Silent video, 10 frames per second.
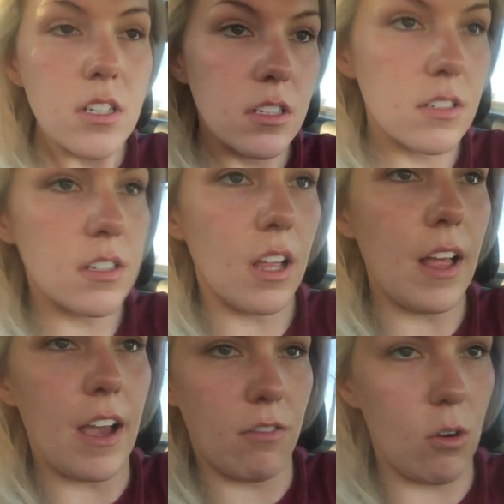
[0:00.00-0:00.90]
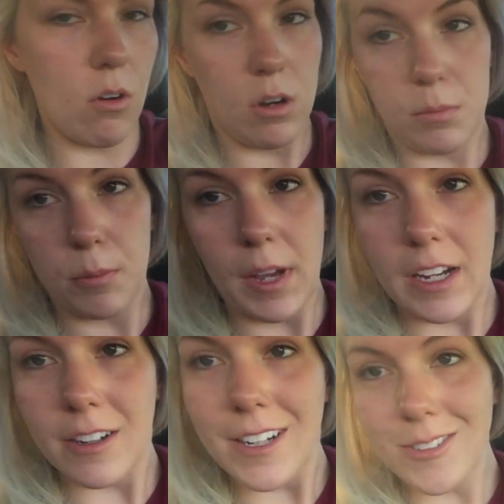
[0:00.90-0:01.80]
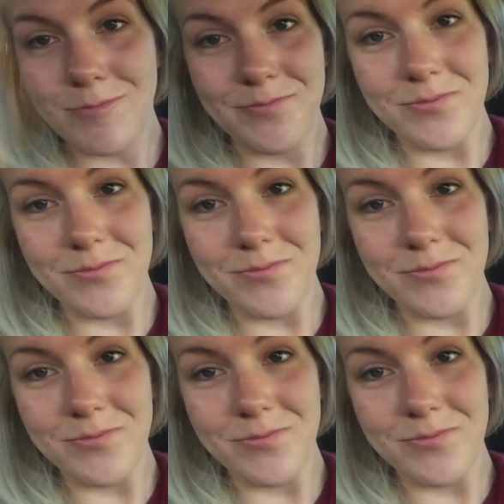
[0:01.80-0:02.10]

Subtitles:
still have a horrible migraine,